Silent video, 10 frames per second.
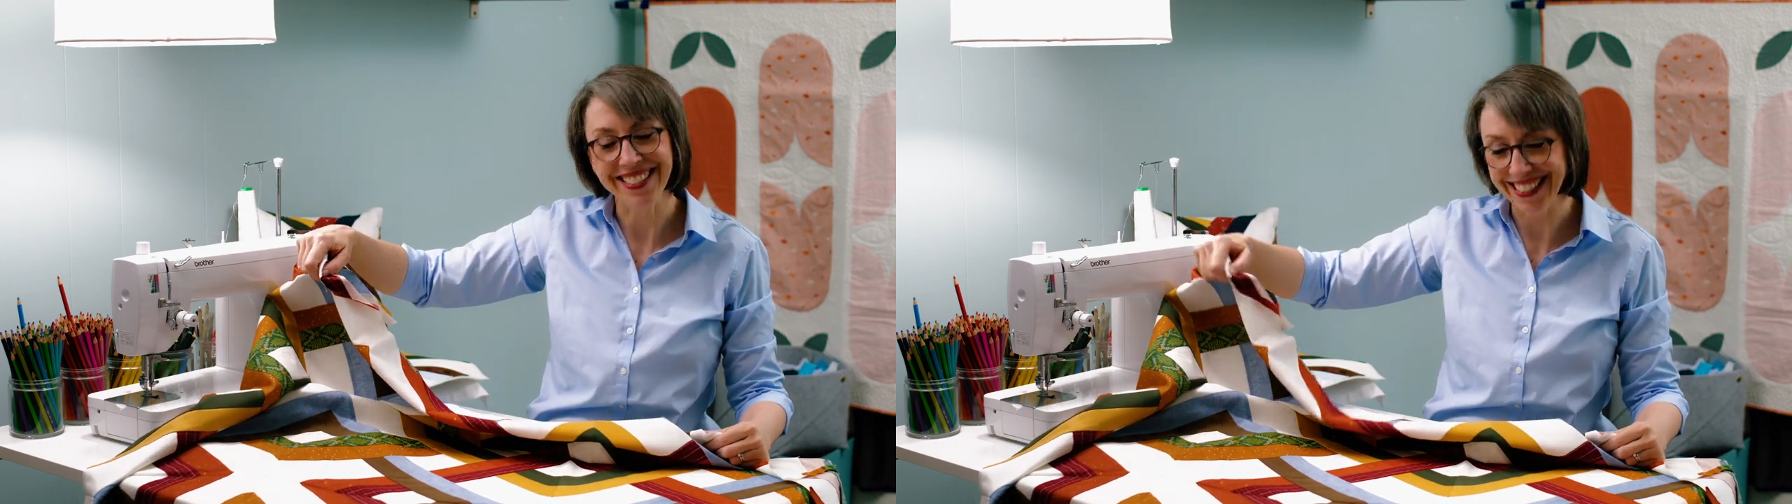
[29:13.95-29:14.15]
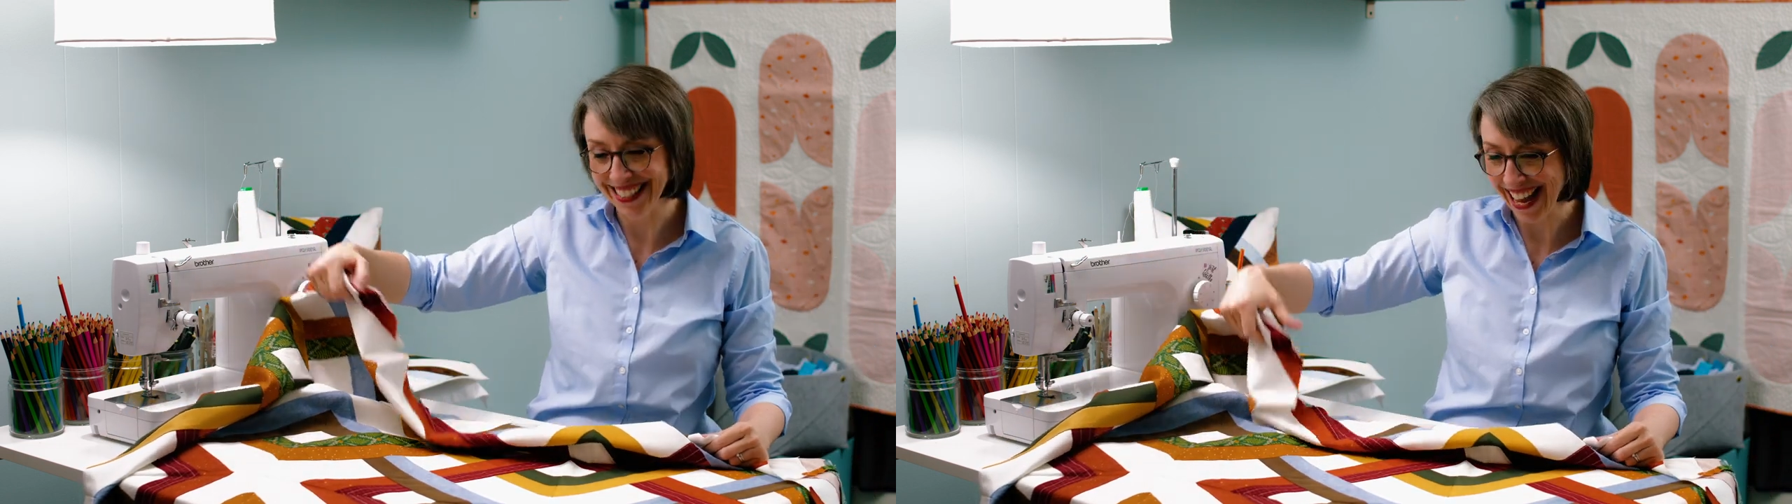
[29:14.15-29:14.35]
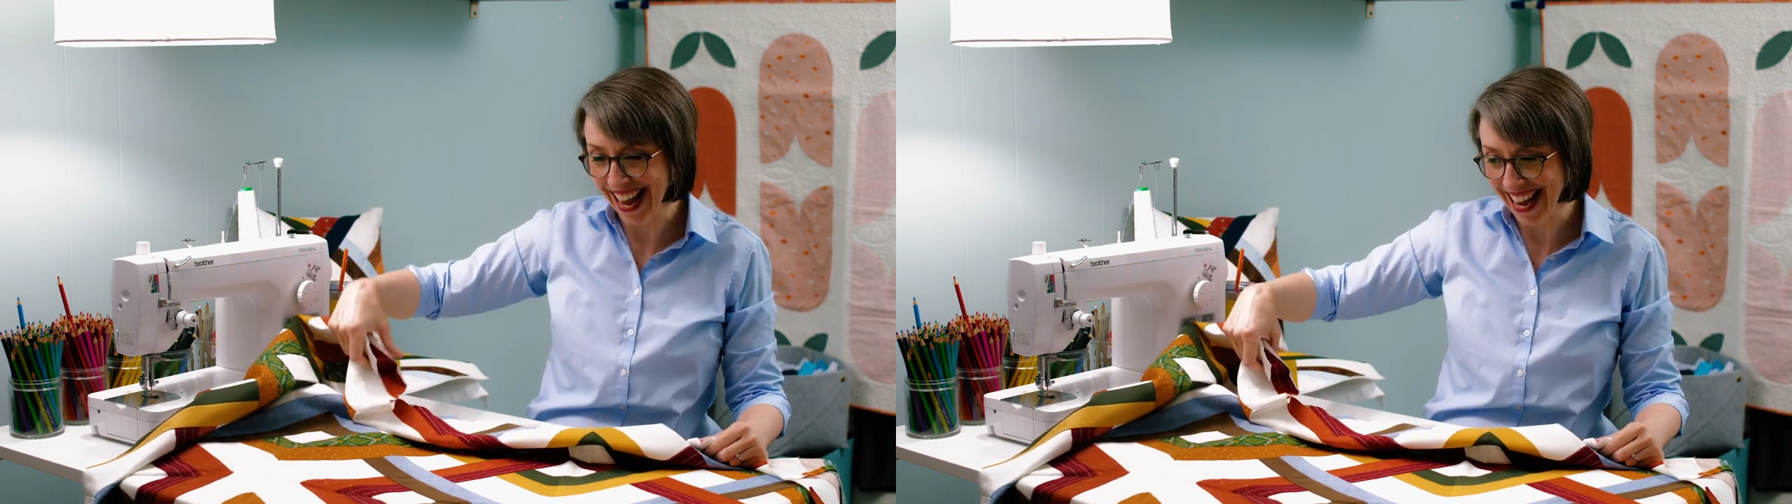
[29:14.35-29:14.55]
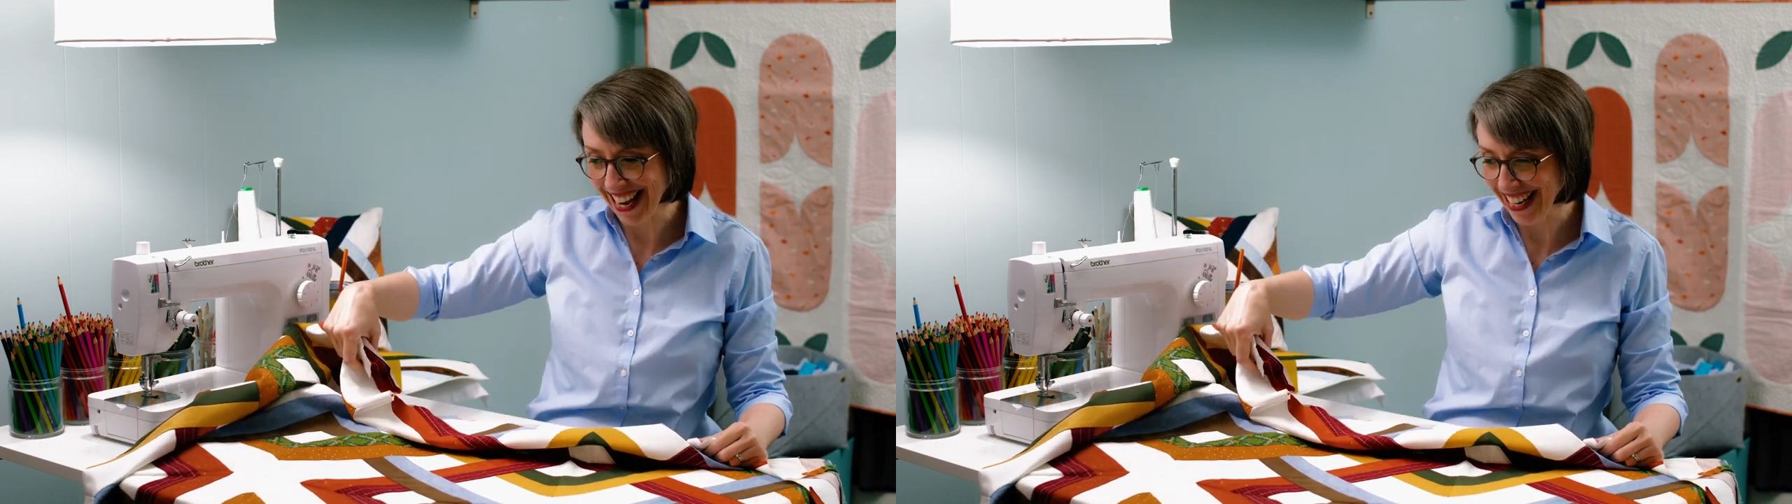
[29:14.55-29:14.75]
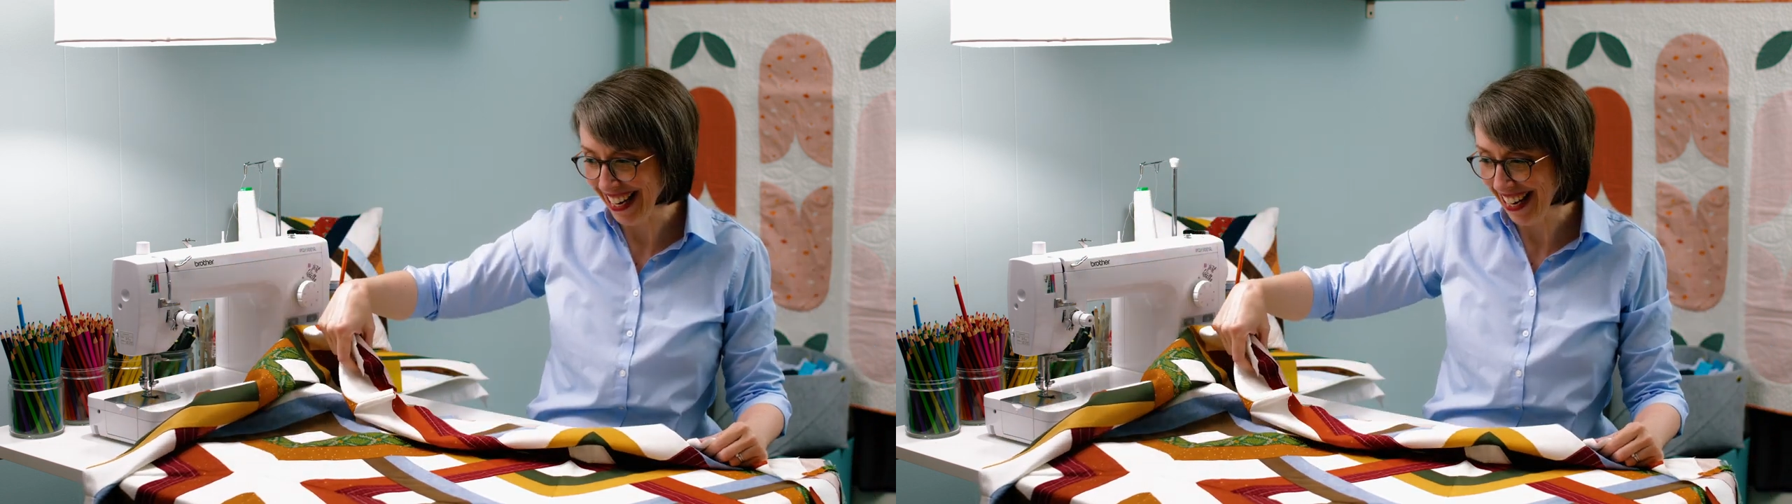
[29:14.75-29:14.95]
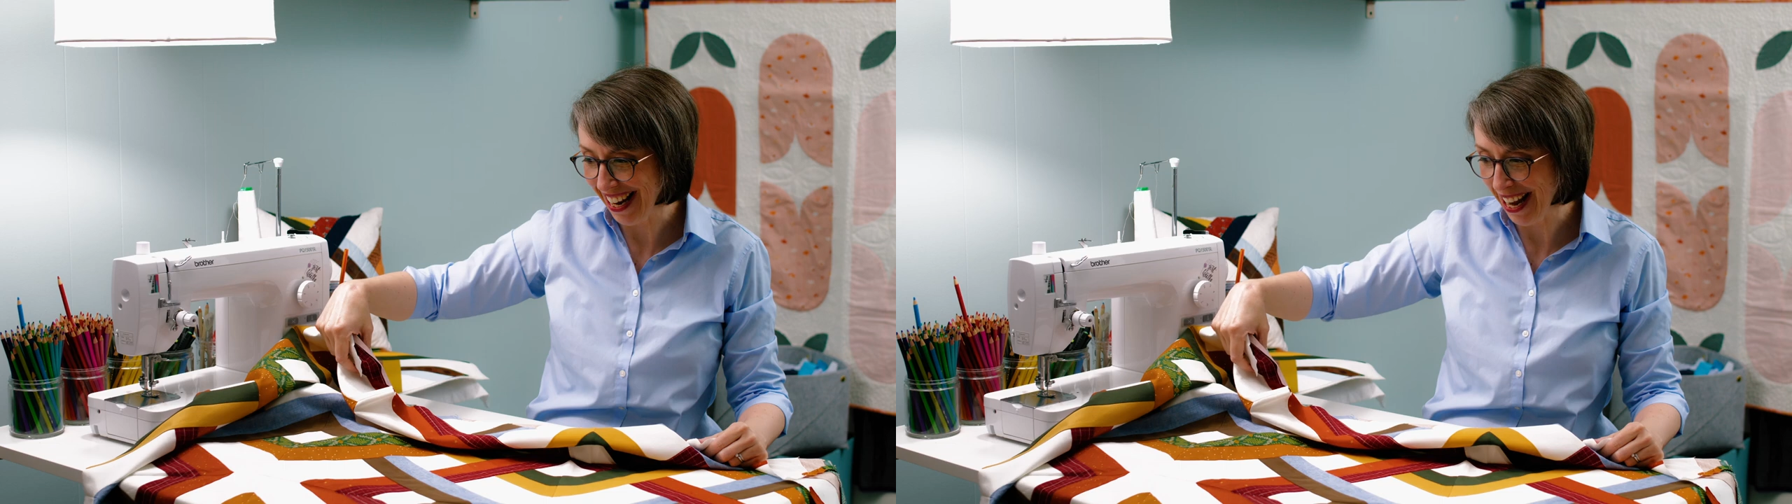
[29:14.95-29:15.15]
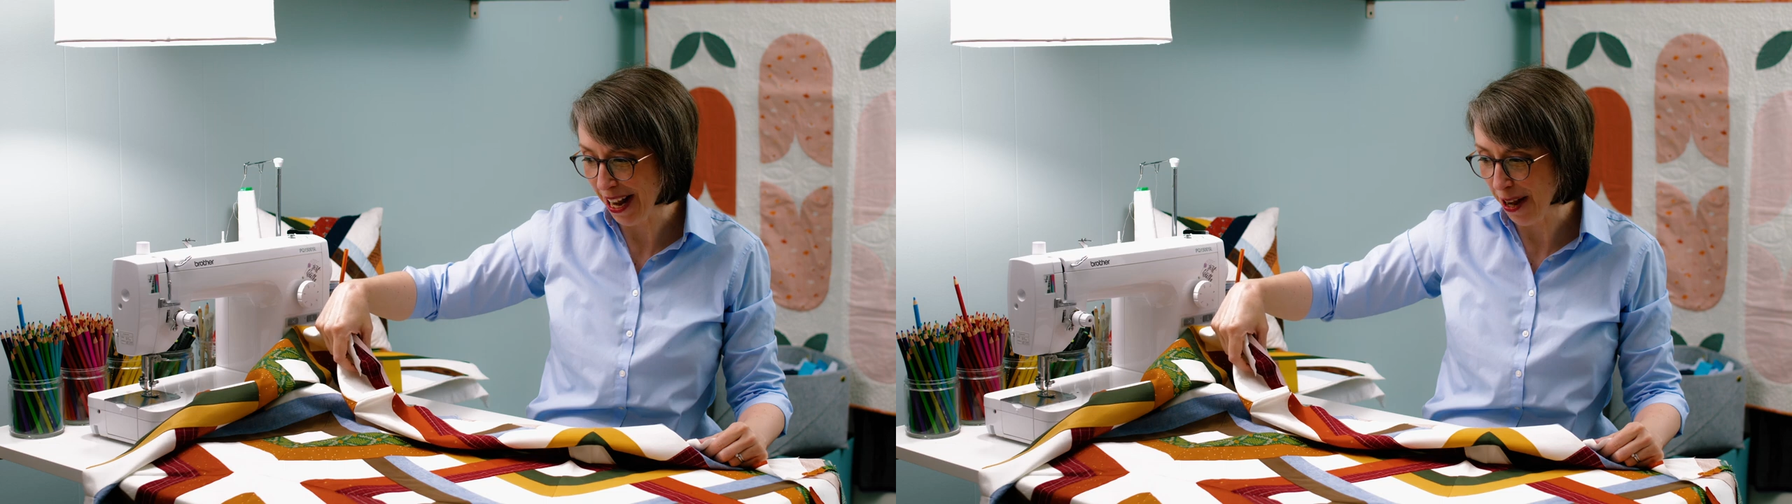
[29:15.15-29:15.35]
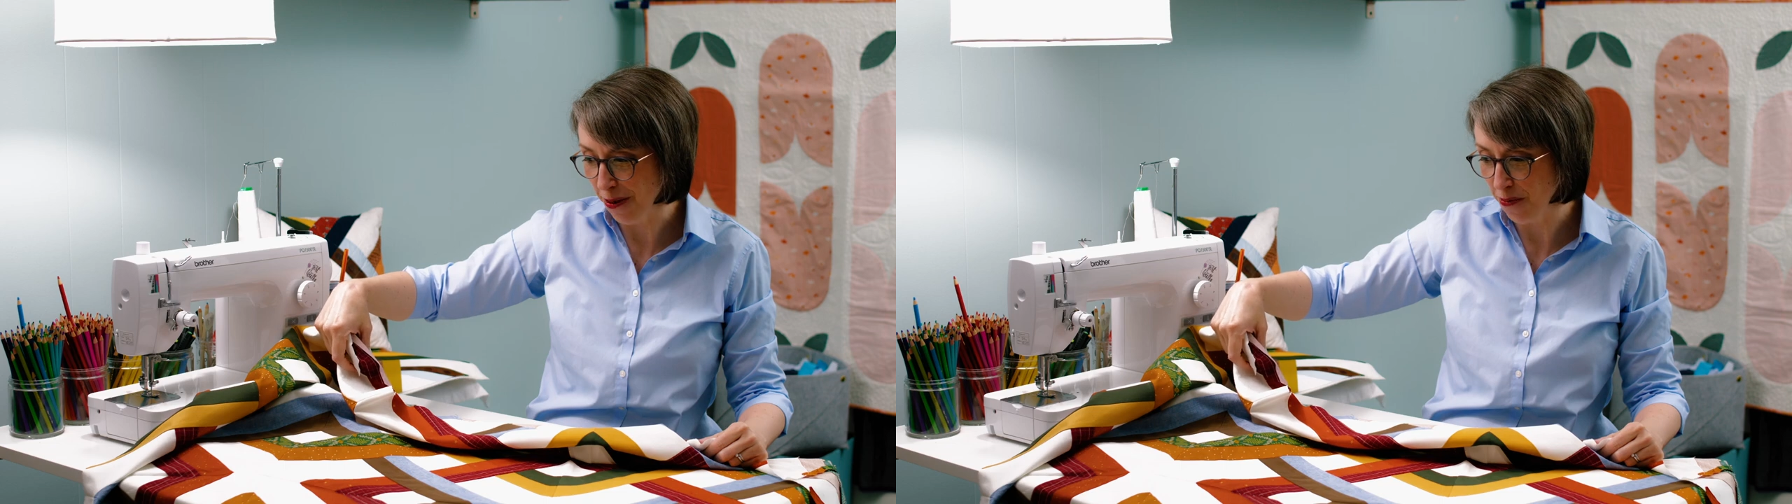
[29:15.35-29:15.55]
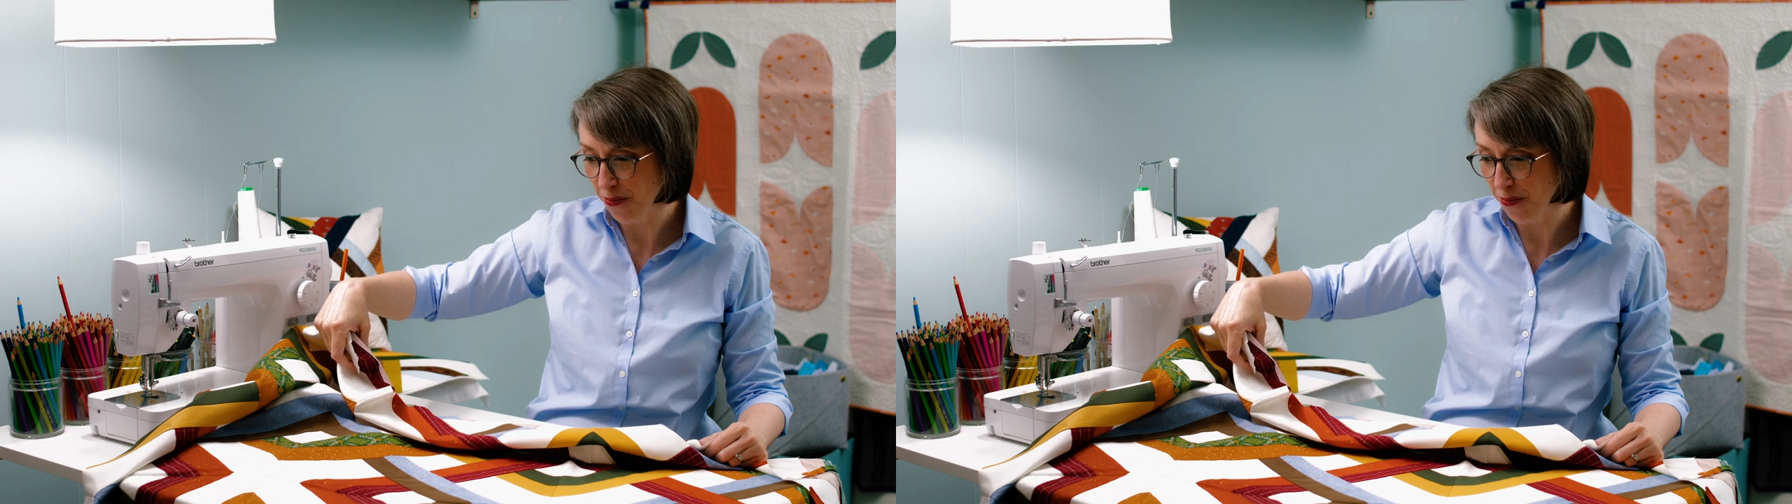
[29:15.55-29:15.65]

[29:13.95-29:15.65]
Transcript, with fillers: design, uh,